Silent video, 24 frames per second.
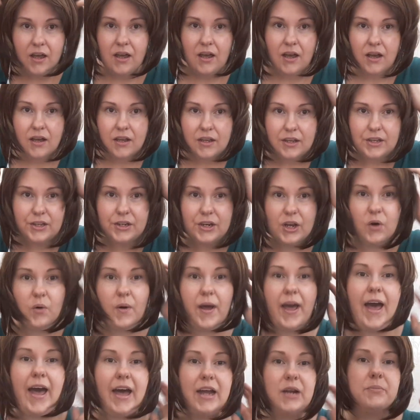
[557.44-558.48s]

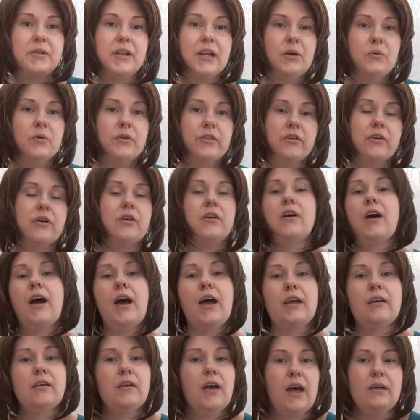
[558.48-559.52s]
had to play with her,
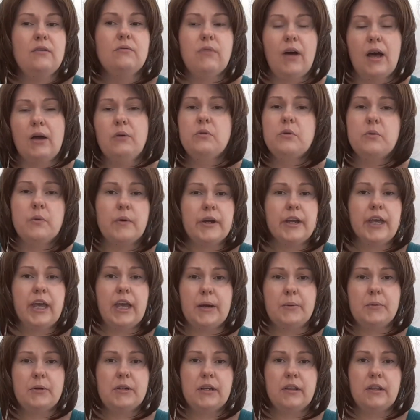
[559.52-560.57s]
I would wear
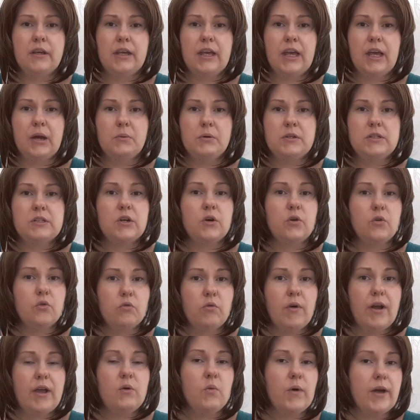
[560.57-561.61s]
Cameron. I think Cameron's a
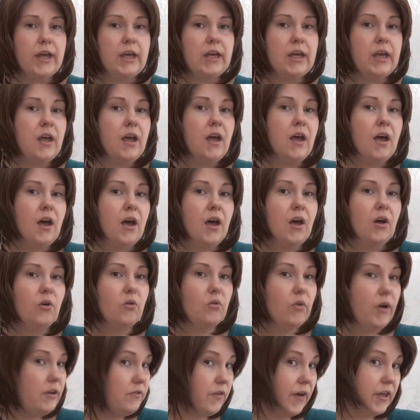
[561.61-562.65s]
great wig,
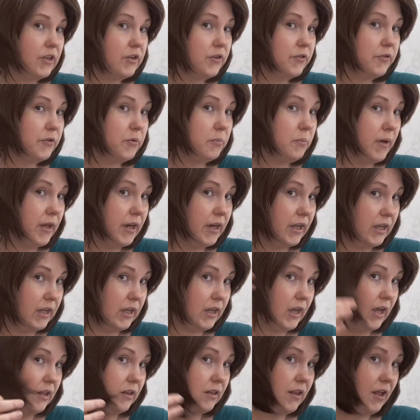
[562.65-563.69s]
great value for money.
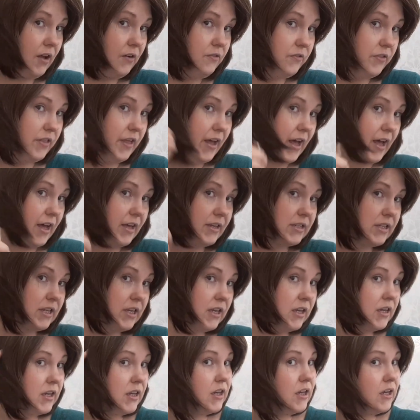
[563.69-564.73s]
I love that
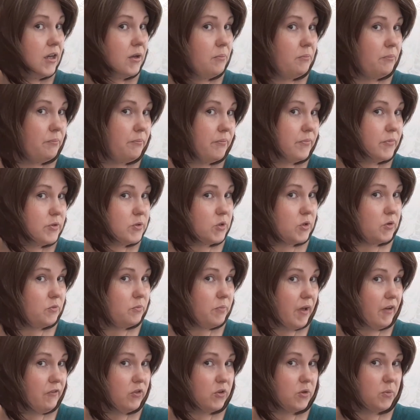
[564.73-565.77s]
sort of
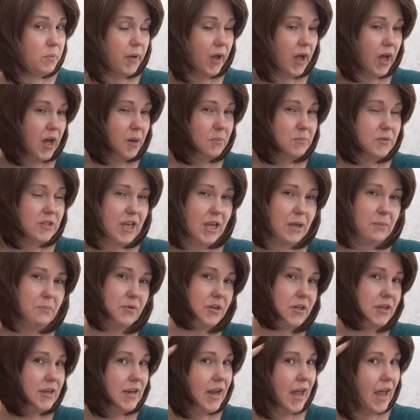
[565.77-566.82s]
beveled bob, tapered
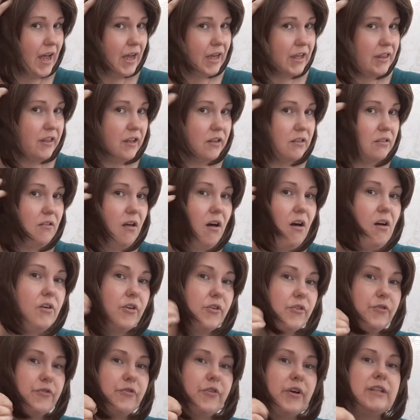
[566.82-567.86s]
neck, the longer
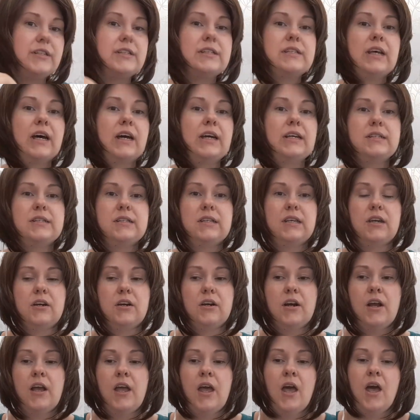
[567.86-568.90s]
front sides
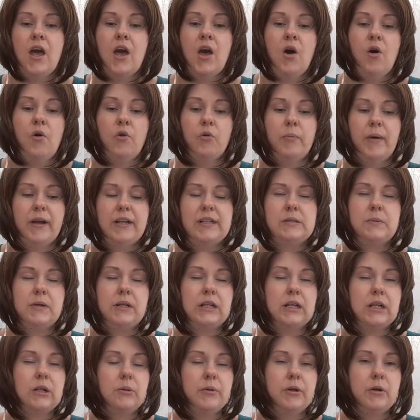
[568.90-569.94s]
here. Reminds me a
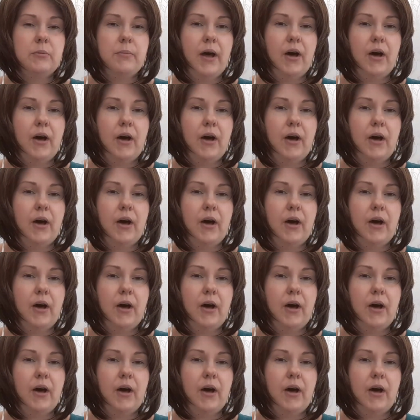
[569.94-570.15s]
little bit